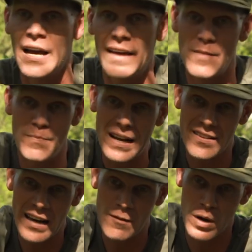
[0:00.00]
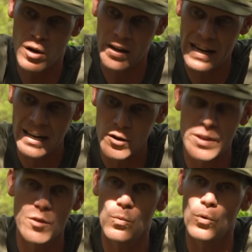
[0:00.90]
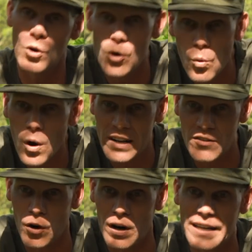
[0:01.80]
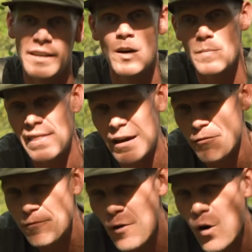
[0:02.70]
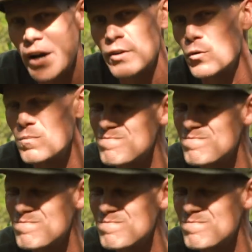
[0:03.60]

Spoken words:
and then basically have my line entering the water quite tight, but that final